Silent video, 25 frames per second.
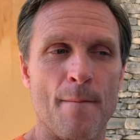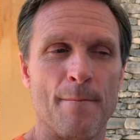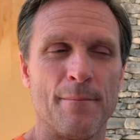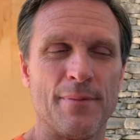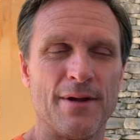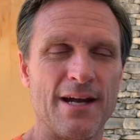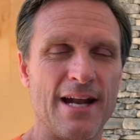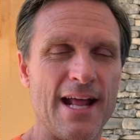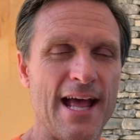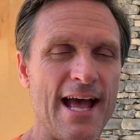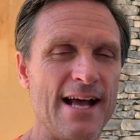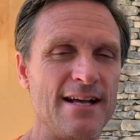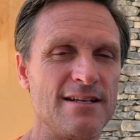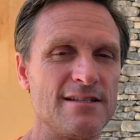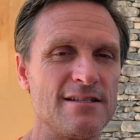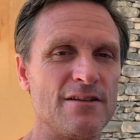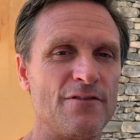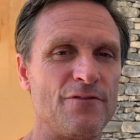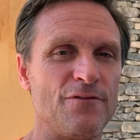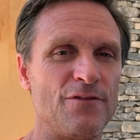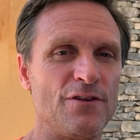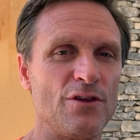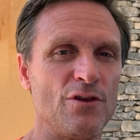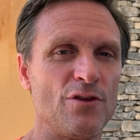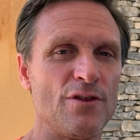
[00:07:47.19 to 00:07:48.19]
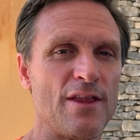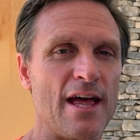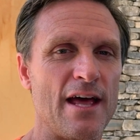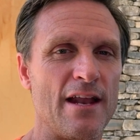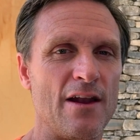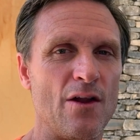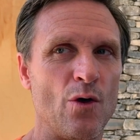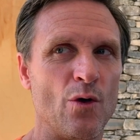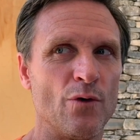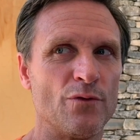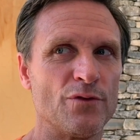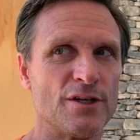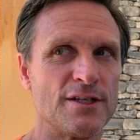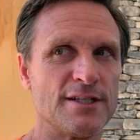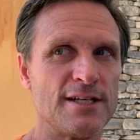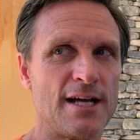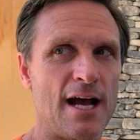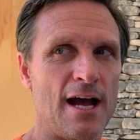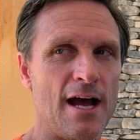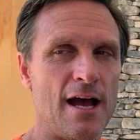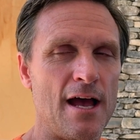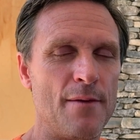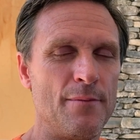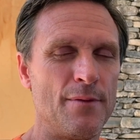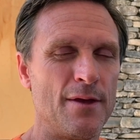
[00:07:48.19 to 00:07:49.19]
but it has the feel that over
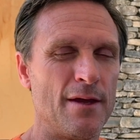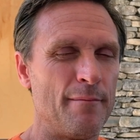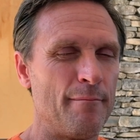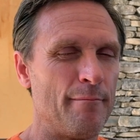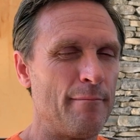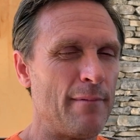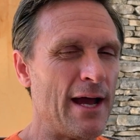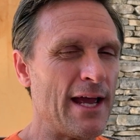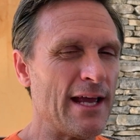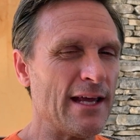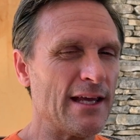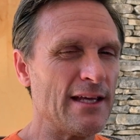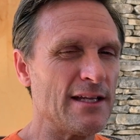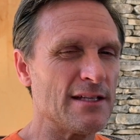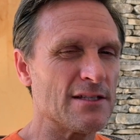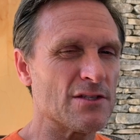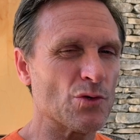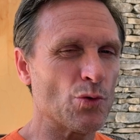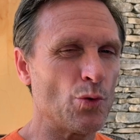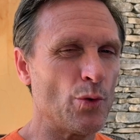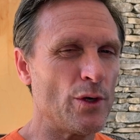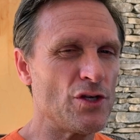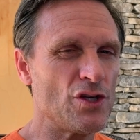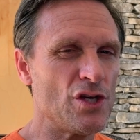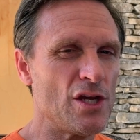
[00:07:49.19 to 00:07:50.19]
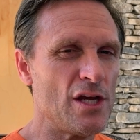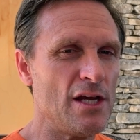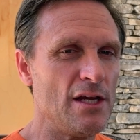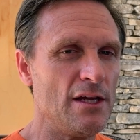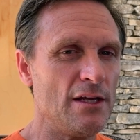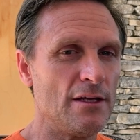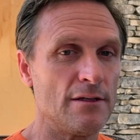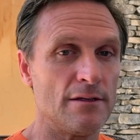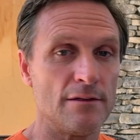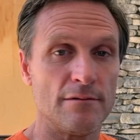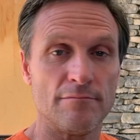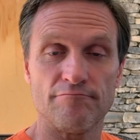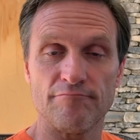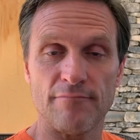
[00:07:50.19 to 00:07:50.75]
time it might get squishy.